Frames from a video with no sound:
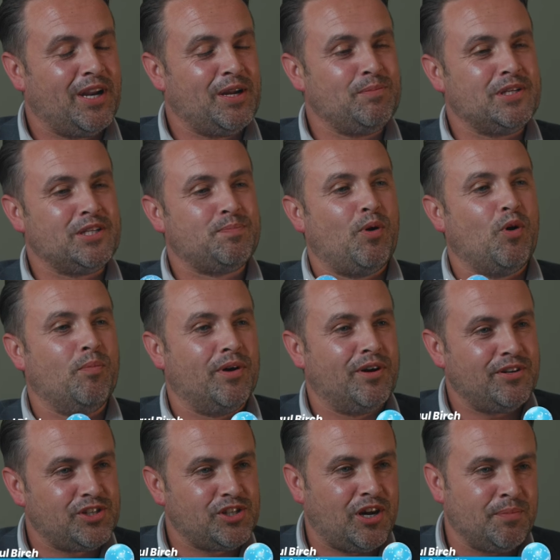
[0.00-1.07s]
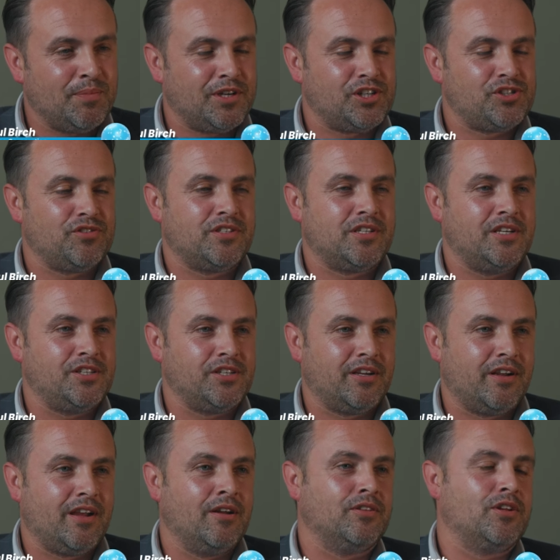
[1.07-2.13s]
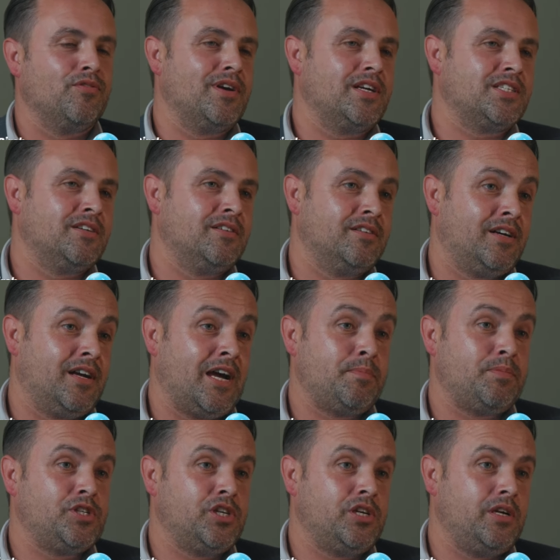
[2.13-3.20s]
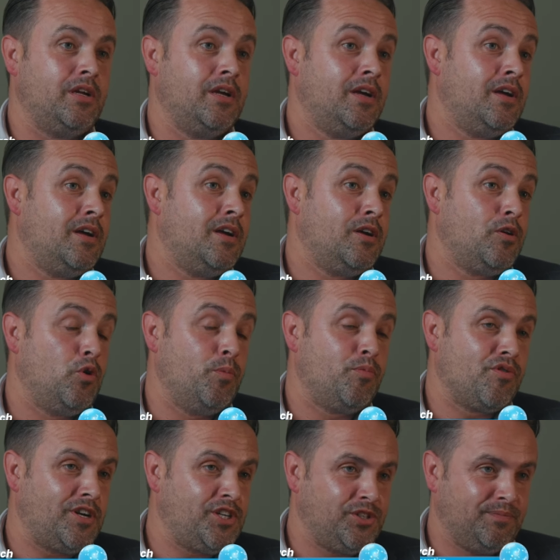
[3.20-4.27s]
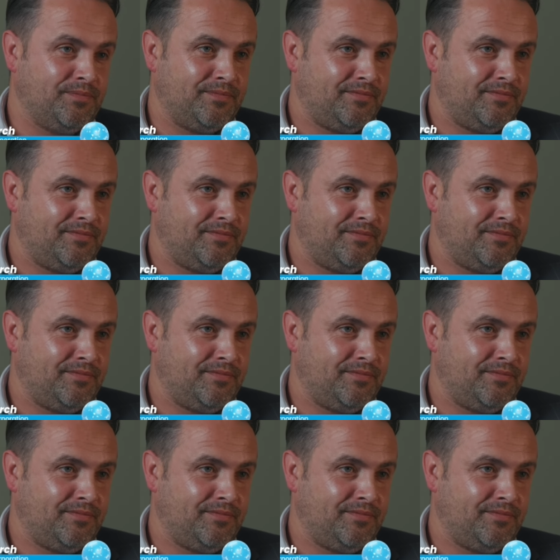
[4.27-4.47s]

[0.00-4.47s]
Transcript: name is Paul Birch. I'm a strategic account director at Apogee Corporation.